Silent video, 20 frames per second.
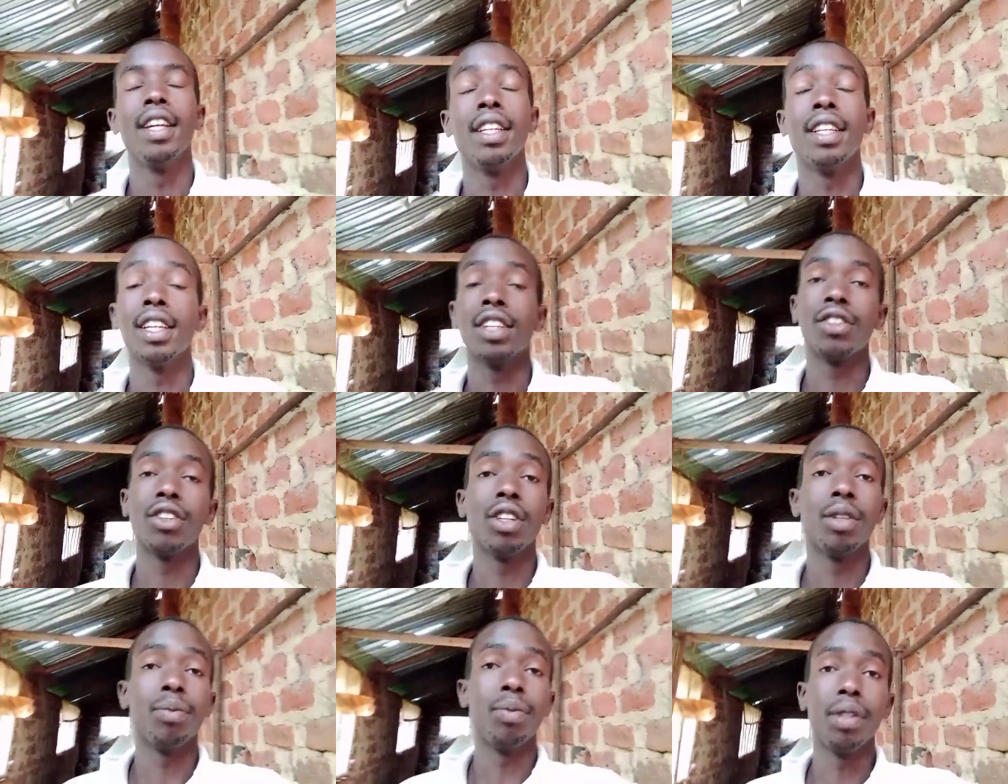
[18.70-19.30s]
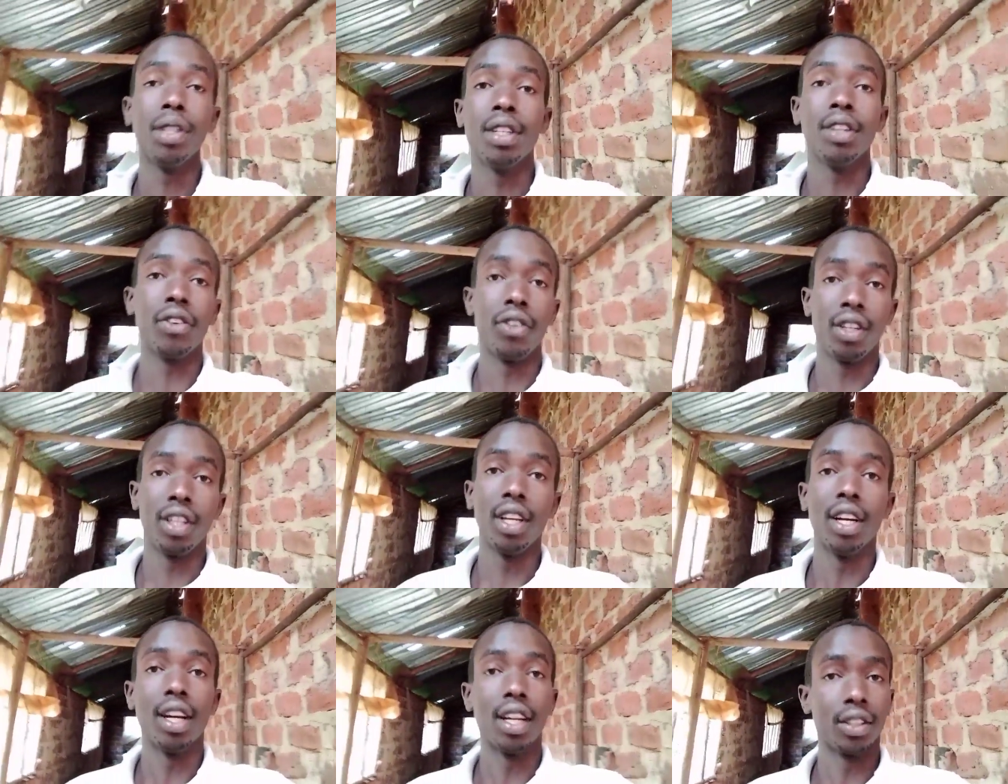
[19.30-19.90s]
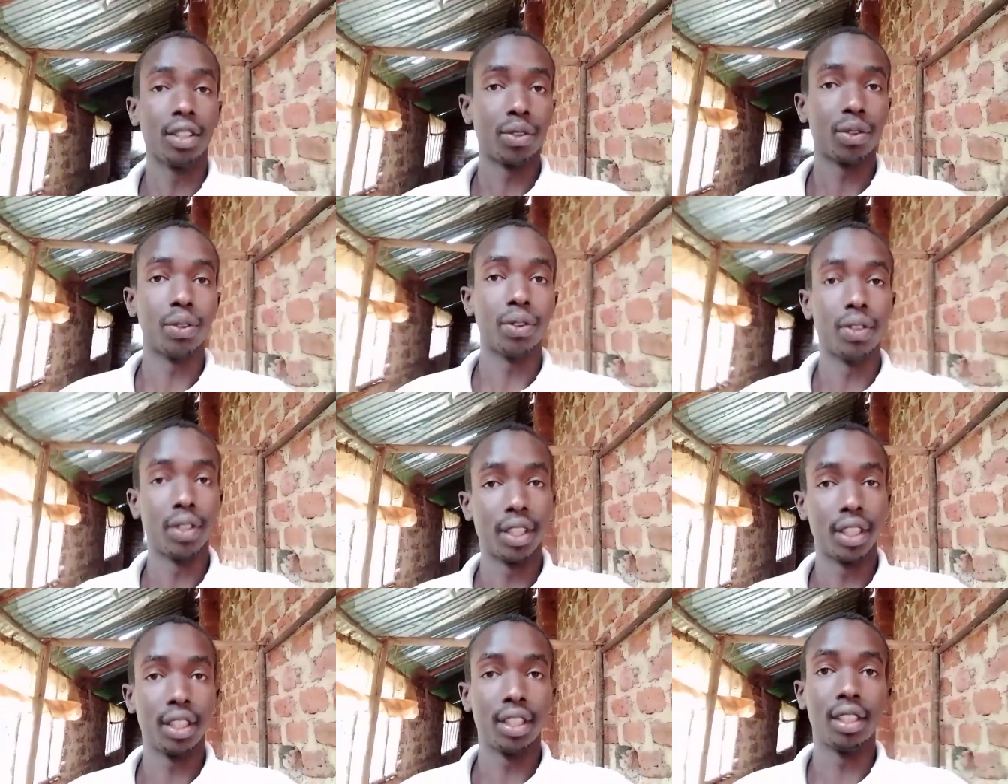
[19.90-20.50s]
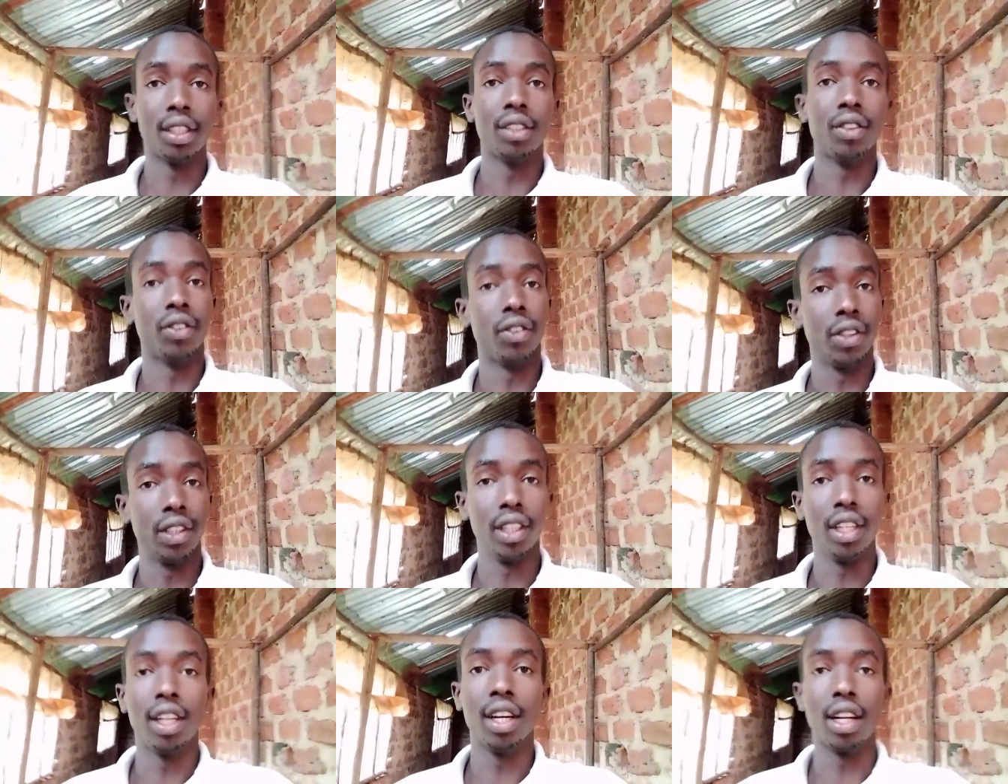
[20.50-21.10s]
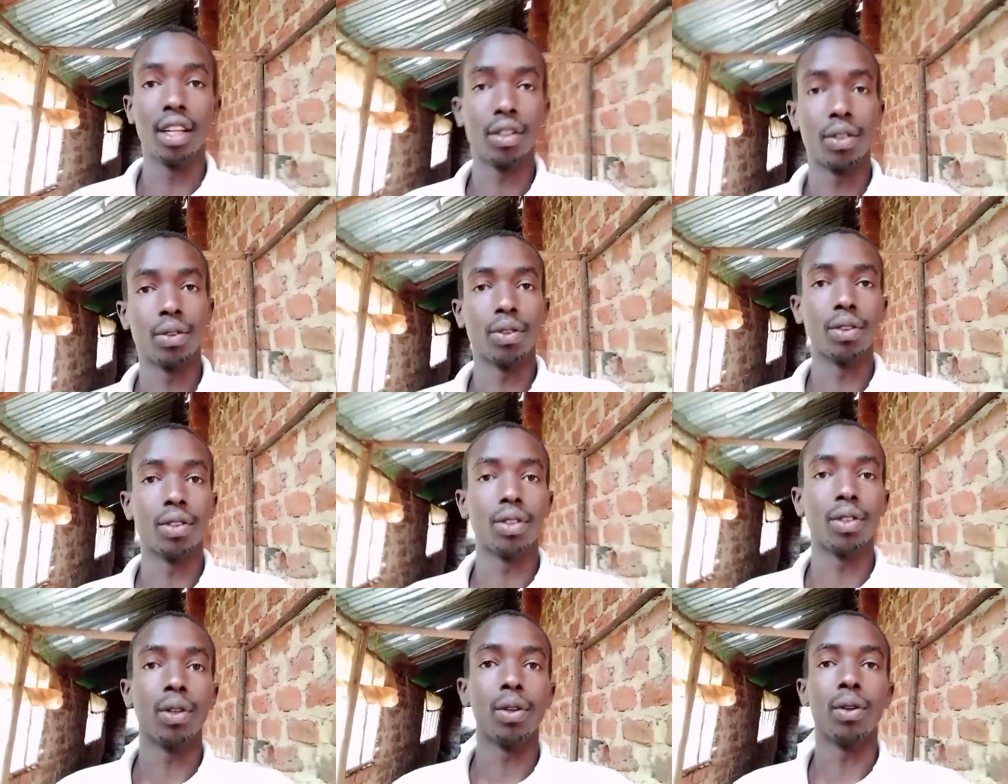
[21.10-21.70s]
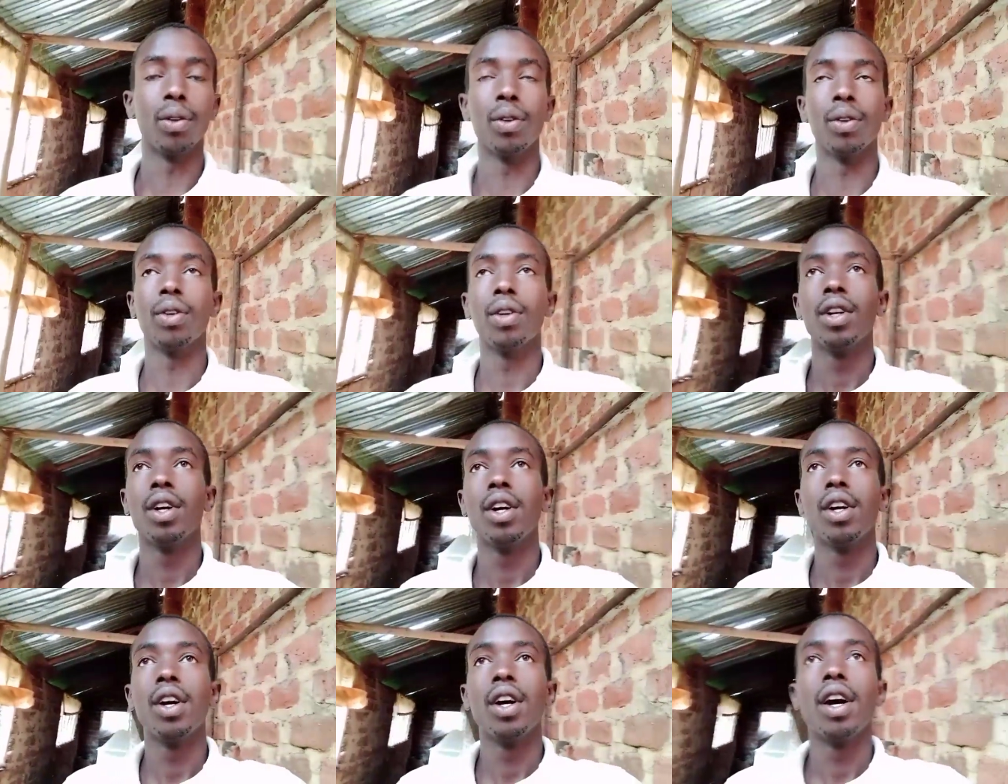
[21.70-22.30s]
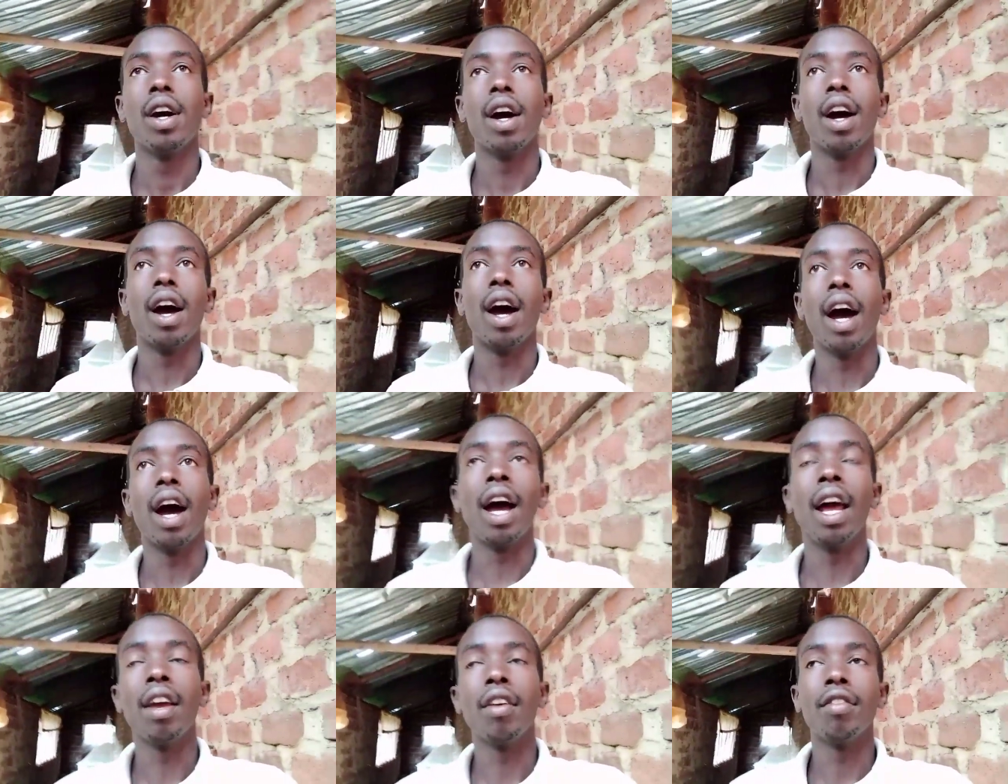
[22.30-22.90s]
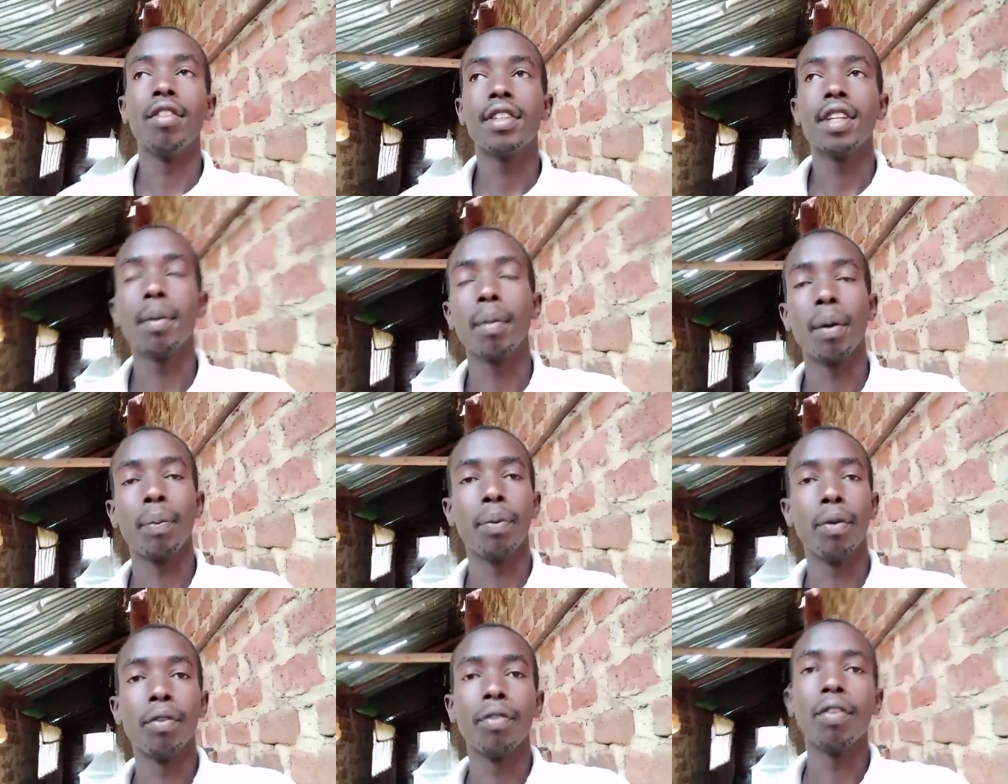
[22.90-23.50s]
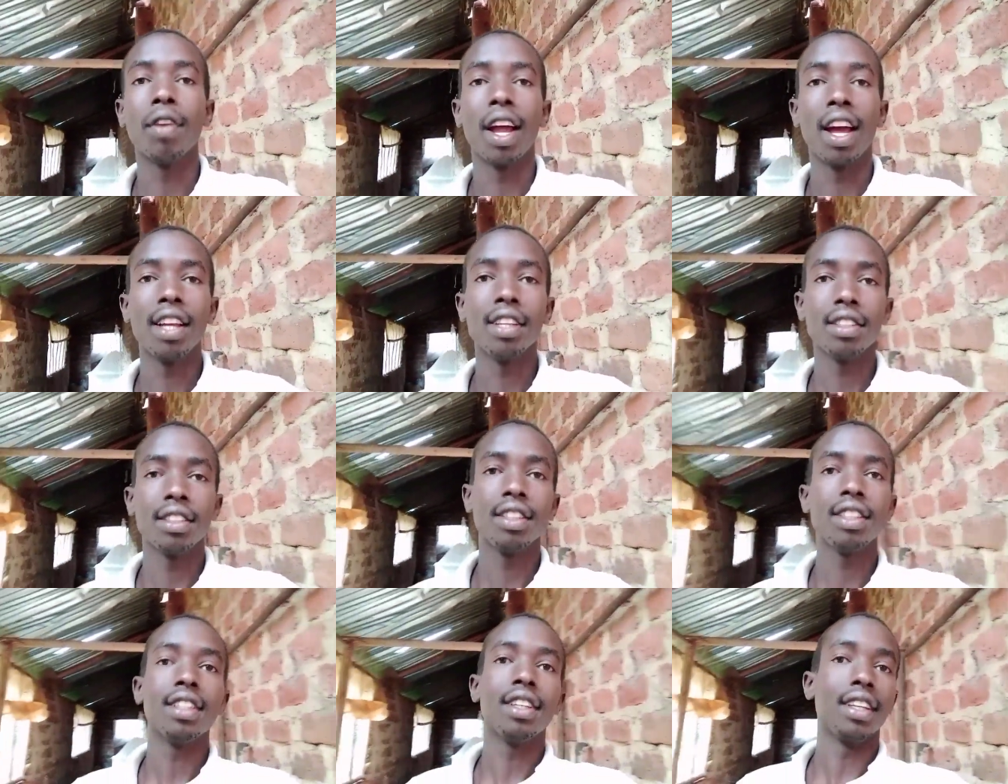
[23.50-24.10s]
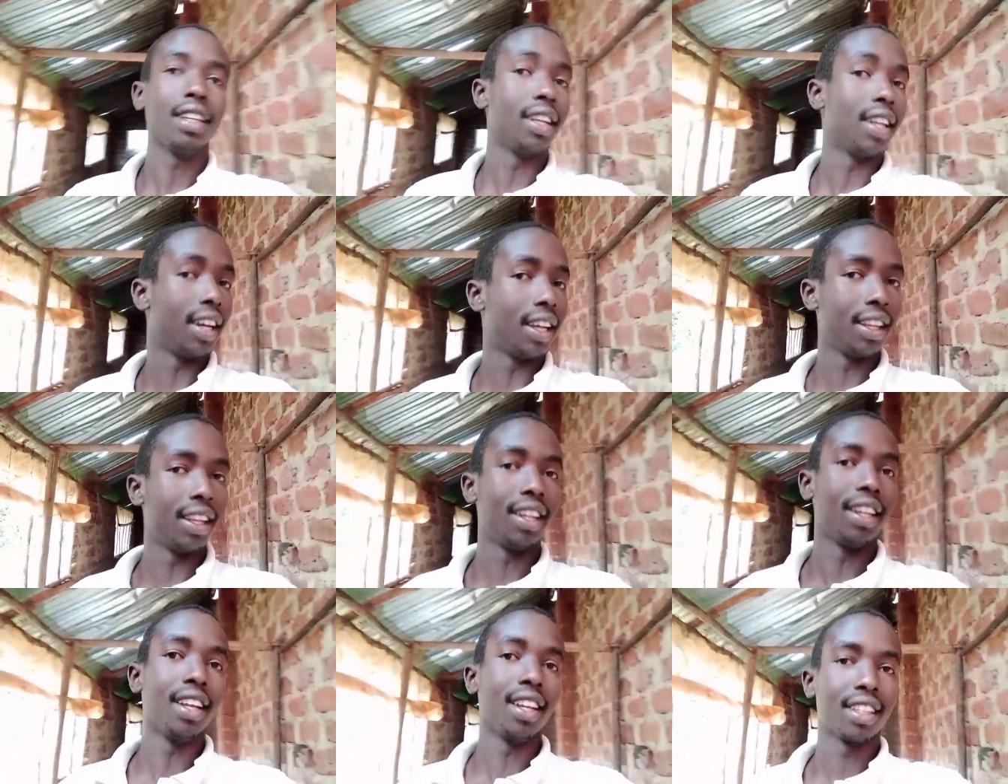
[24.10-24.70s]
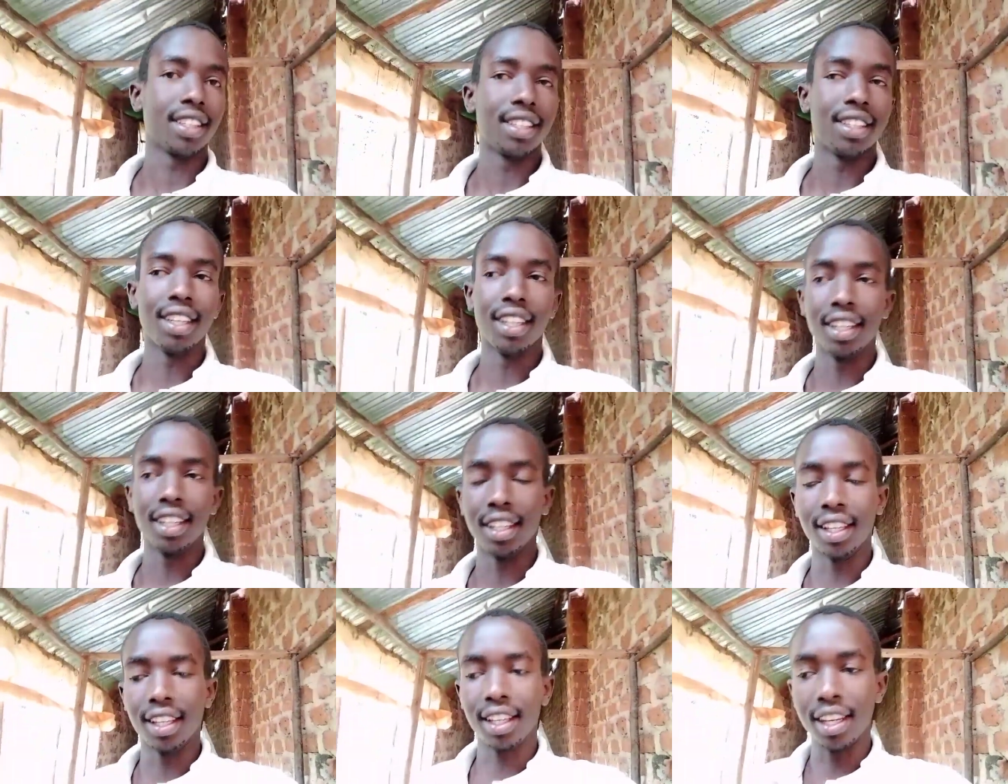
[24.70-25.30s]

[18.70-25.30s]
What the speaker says: It has really been a really hassle, right? Really hassle. So every time a poo flies in, they die the next day.